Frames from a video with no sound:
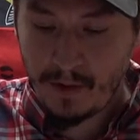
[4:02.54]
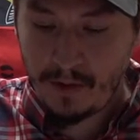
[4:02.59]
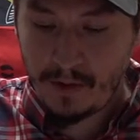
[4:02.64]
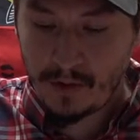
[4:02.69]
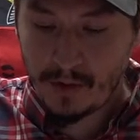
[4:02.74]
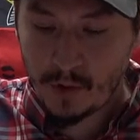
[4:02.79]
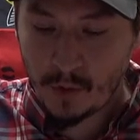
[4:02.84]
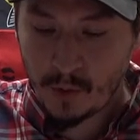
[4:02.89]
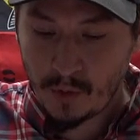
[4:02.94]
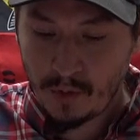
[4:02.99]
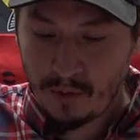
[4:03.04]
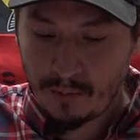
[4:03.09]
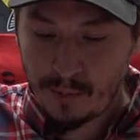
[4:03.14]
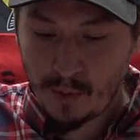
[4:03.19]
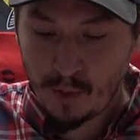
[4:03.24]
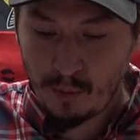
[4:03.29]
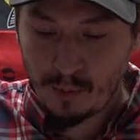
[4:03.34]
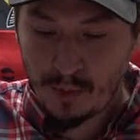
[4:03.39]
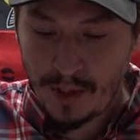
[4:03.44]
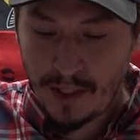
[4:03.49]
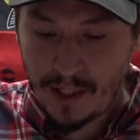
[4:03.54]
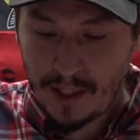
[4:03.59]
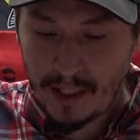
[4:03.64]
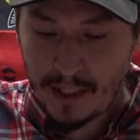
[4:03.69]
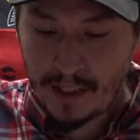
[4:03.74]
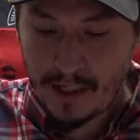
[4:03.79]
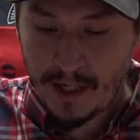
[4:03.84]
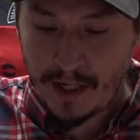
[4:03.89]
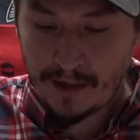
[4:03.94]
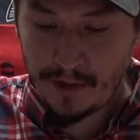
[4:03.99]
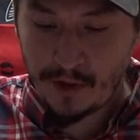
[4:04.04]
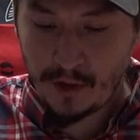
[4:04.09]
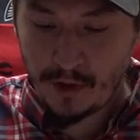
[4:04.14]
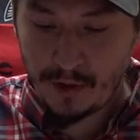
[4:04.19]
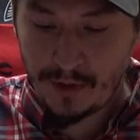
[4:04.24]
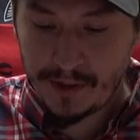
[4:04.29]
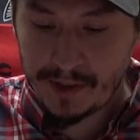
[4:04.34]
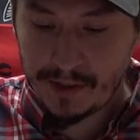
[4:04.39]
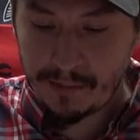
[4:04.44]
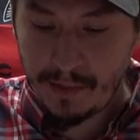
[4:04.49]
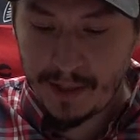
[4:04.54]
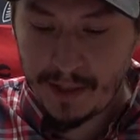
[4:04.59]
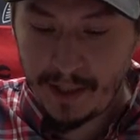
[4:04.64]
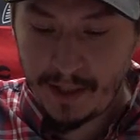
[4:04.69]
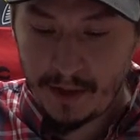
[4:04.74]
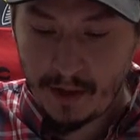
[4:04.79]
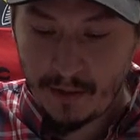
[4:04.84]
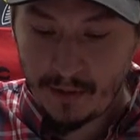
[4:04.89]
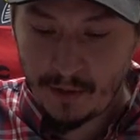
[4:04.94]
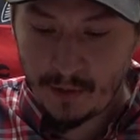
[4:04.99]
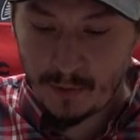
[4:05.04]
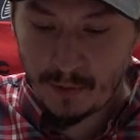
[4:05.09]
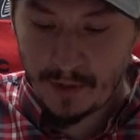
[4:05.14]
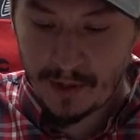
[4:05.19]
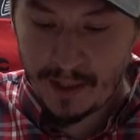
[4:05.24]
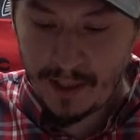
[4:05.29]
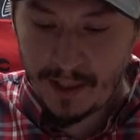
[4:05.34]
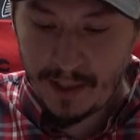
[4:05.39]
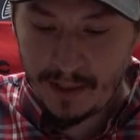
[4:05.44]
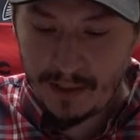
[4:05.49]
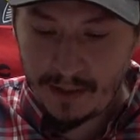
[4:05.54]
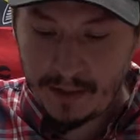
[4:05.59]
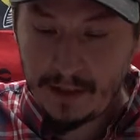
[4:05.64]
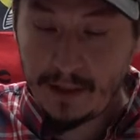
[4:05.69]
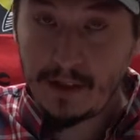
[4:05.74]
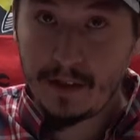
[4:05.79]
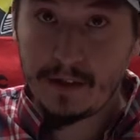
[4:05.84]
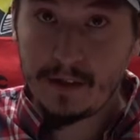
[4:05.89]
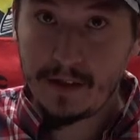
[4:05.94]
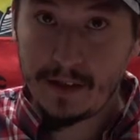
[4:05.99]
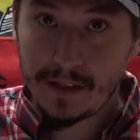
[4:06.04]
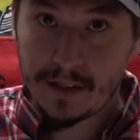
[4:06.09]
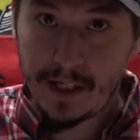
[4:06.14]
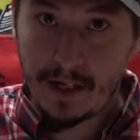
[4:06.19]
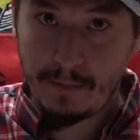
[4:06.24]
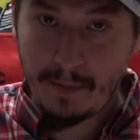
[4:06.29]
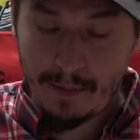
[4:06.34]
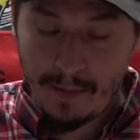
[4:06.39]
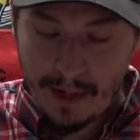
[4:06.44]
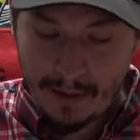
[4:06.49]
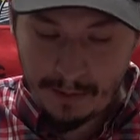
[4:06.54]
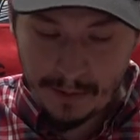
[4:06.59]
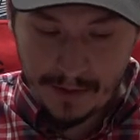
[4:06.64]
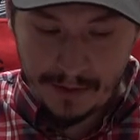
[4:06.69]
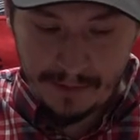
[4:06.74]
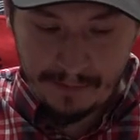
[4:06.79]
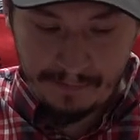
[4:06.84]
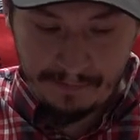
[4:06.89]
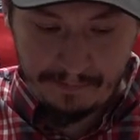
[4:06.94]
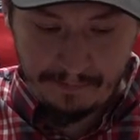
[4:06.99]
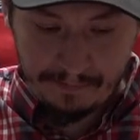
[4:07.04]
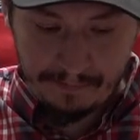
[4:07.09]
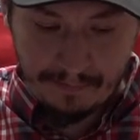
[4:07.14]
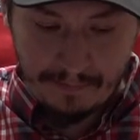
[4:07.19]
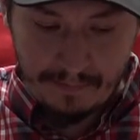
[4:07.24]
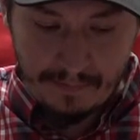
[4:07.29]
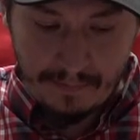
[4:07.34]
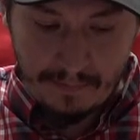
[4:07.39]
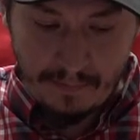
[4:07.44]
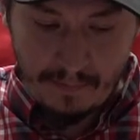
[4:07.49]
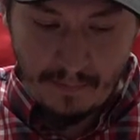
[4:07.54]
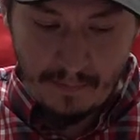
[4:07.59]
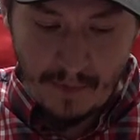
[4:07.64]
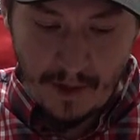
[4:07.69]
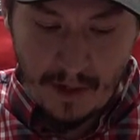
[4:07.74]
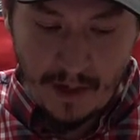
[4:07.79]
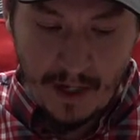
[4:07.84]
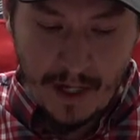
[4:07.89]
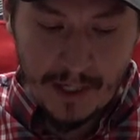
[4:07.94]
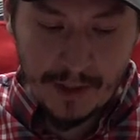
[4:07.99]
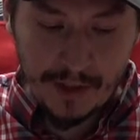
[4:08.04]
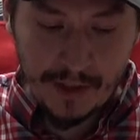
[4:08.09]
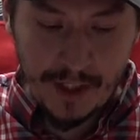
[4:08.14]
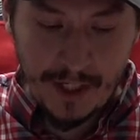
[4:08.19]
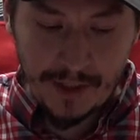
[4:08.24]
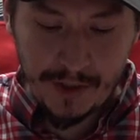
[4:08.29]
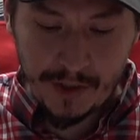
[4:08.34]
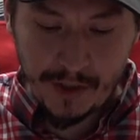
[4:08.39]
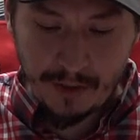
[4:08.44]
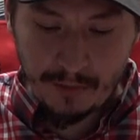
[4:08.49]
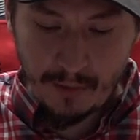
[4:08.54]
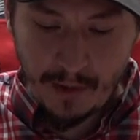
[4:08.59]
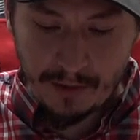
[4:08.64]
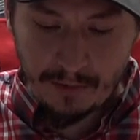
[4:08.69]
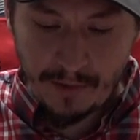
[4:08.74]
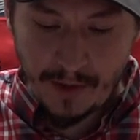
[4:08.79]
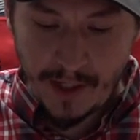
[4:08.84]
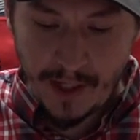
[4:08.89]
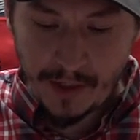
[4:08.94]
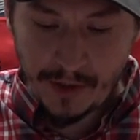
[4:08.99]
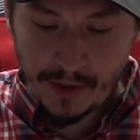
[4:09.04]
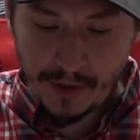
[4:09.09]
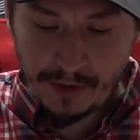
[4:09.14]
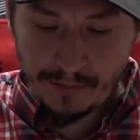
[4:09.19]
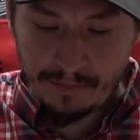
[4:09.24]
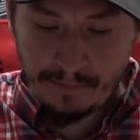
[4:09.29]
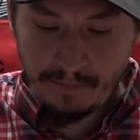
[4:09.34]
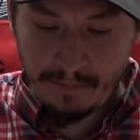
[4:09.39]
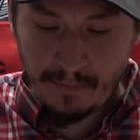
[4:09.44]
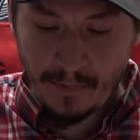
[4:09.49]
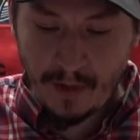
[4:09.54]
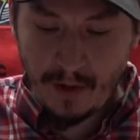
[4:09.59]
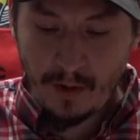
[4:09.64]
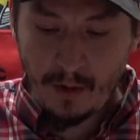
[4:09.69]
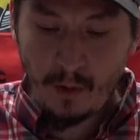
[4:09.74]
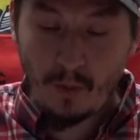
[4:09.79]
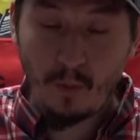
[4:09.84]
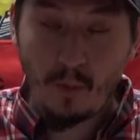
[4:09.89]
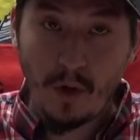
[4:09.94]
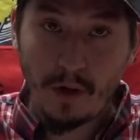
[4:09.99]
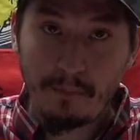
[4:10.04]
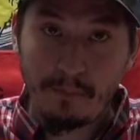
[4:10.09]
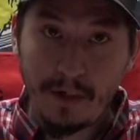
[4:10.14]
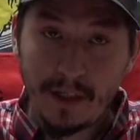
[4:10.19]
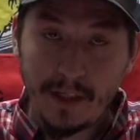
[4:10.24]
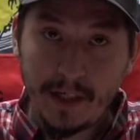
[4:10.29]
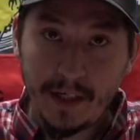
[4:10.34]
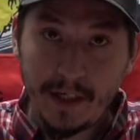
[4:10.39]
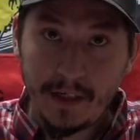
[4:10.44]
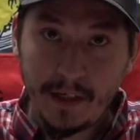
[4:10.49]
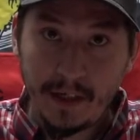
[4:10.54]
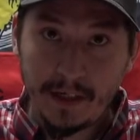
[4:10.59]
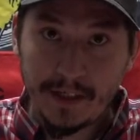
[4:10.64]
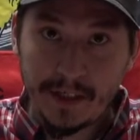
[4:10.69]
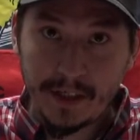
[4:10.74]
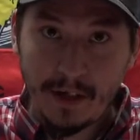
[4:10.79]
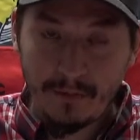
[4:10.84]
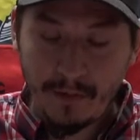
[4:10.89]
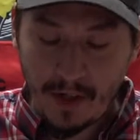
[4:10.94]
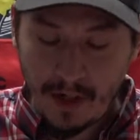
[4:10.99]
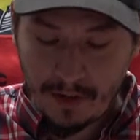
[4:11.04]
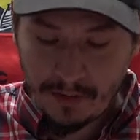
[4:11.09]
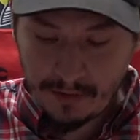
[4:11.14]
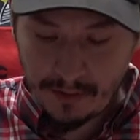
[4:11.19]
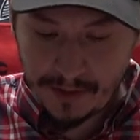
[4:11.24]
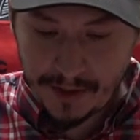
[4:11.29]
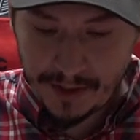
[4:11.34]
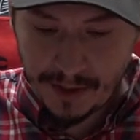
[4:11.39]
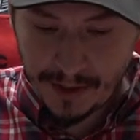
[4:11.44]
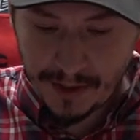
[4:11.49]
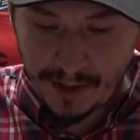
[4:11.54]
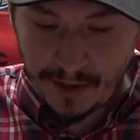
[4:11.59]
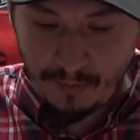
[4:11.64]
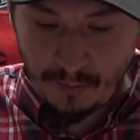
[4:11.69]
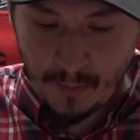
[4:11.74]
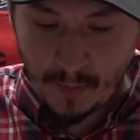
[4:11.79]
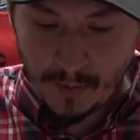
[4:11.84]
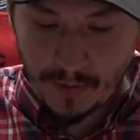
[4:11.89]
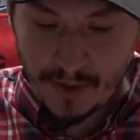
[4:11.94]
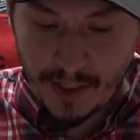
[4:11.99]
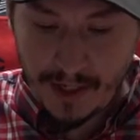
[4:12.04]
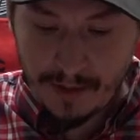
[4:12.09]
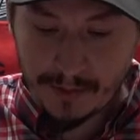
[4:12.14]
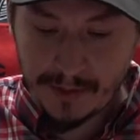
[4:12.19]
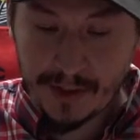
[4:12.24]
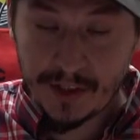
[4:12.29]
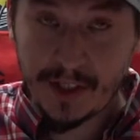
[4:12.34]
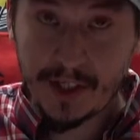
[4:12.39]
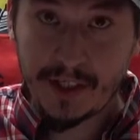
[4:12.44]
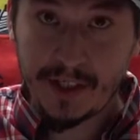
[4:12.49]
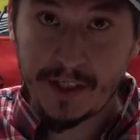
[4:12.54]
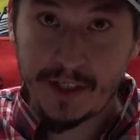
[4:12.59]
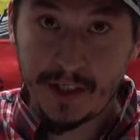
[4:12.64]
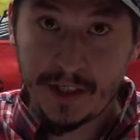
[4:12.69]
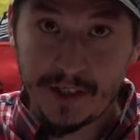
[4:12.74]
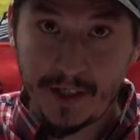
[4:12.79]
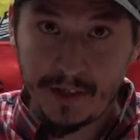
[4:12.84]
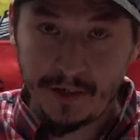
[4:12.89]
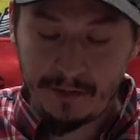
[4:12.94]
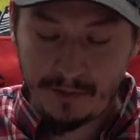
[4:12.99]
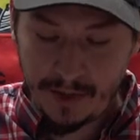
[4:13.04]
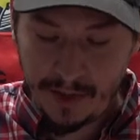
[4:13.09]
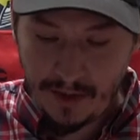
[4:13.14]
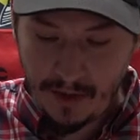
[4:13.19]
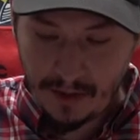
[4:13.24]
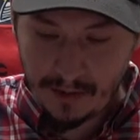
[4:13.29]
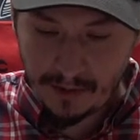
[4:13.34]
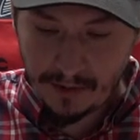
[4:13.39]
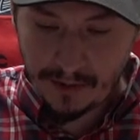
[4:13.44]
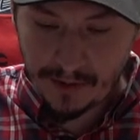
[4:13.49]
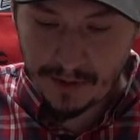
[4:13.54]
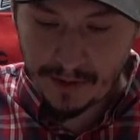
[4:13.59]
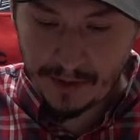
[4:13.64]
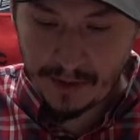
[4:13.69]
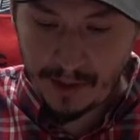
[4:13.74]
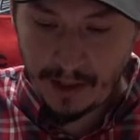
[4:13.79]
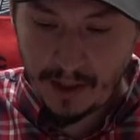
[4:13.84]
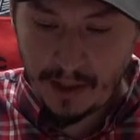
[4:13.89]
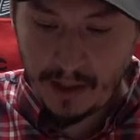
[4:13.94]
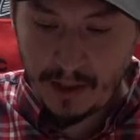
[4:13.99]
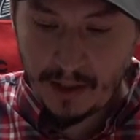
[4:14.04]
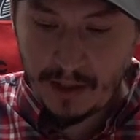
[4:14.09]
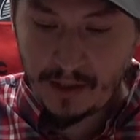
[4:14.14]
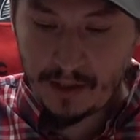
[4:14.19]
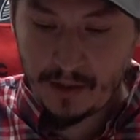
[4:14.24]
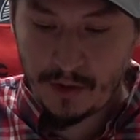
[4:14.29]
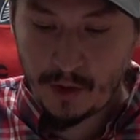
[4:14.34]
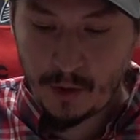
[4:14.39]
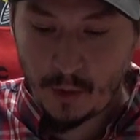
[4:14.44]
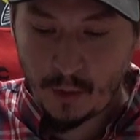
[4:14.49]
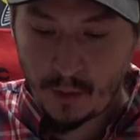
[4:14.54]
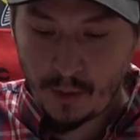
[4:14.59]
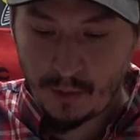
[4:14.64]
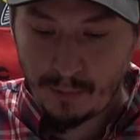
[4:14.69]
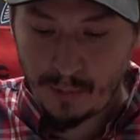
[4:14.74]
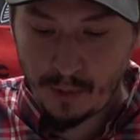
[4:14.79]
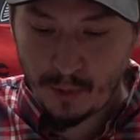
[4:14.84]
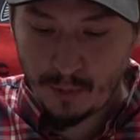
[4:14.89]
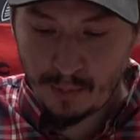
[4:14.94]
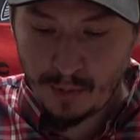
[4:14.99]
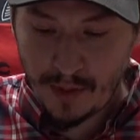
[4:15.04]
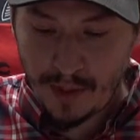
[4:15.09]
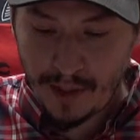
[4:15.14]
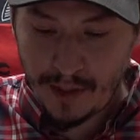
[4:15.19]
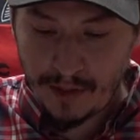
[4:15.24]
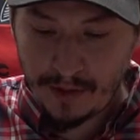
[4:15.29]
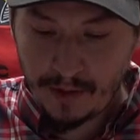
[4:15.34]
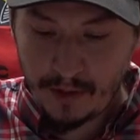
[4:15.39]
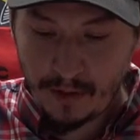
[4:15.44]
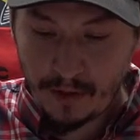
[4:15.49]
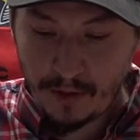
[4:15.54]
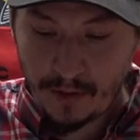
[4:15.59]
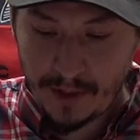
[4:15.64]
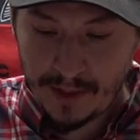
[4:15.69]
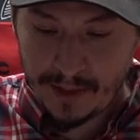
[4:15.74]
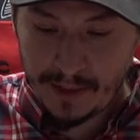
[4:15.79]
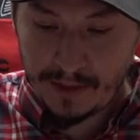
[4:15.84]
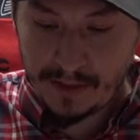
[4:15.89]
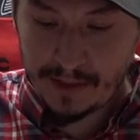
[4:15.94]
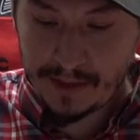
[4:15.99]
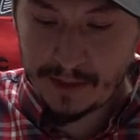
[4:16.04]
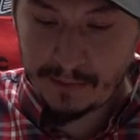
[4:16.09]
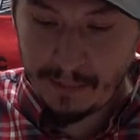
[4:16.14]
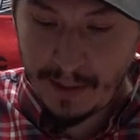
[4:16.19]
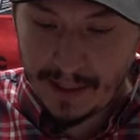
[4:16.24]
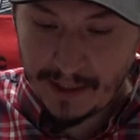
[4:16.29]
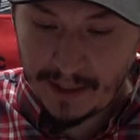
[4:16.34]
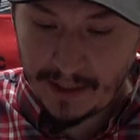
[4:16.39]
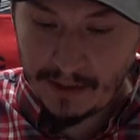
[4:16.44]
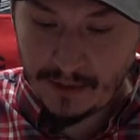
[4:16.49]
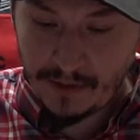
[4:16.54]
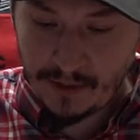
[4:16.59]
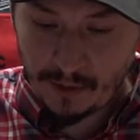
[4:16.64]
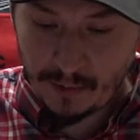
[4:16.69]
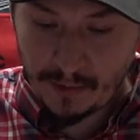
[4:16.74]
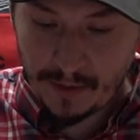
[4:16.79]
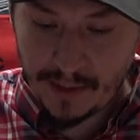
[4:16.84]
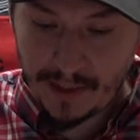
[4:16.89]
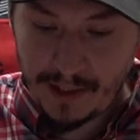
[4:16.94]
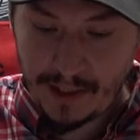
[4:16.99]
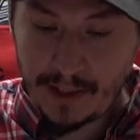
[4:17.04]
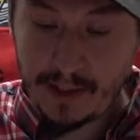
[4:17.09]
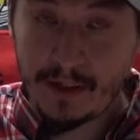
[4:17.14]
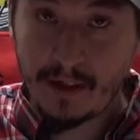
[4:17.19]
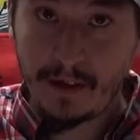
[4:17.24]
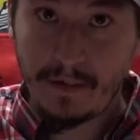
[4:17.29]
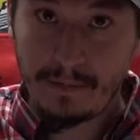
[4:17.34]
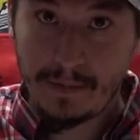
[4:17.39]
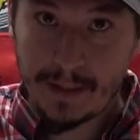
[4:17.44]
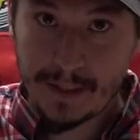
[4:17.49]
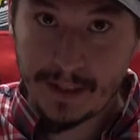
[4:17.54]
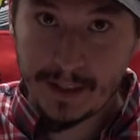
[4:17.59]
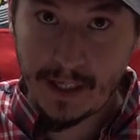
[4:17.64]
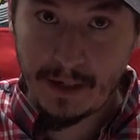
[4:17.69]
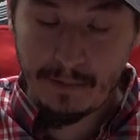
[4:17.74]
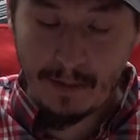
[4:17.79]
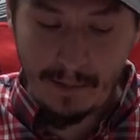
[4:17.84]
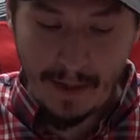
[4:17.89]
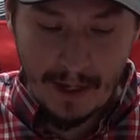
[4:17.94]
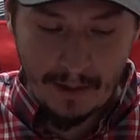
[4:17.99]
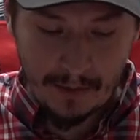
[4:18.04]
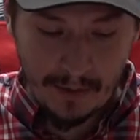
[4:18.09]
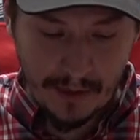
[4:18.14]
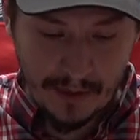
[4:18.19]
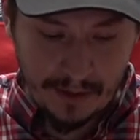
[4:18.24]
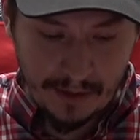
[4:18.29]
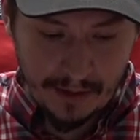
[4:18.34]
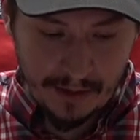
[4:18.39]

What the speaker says: Total appropriated and current spending authority, the same amount. Education and Recreation, $1,764,063. The total appropriated current spending authority of the same amount.